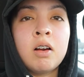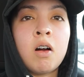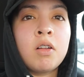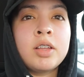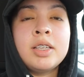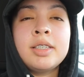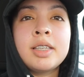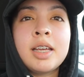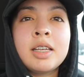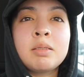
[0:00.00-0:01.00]
all these
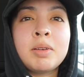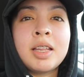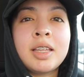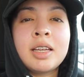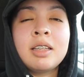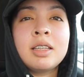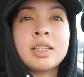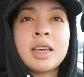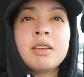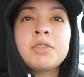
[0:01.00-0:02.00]
things, but at the end of the
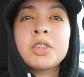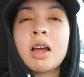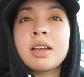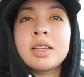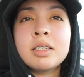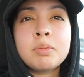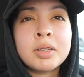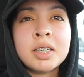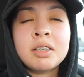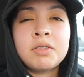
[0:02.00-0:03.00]
day, if you're not
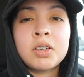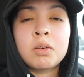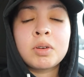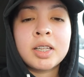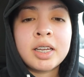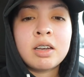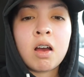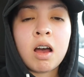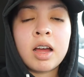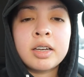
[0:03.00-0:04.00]
disciplined, if you're really
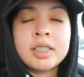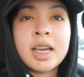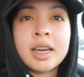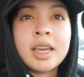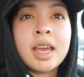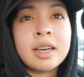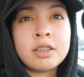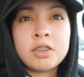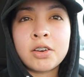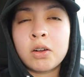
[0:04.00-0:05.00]
not
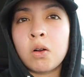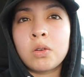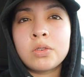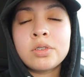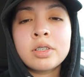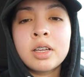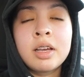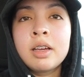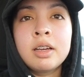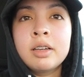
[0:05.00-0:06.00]
dedicated to your goals,
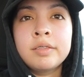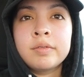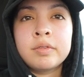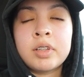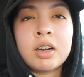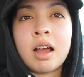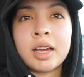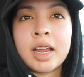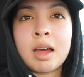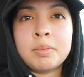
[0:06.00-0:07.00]
they're
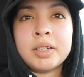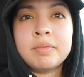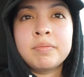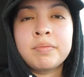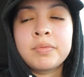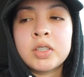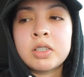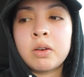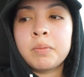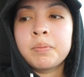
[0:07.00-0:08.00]
not going to happen.
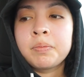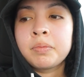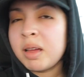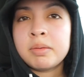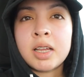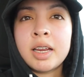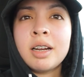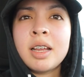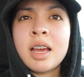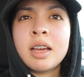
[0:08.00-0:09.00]
So, Babe's not
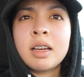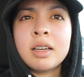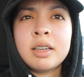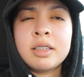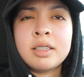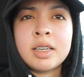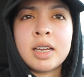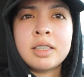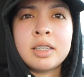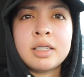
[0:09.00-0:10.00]
here yet because
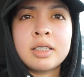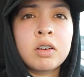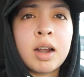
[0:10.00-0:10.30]
today's his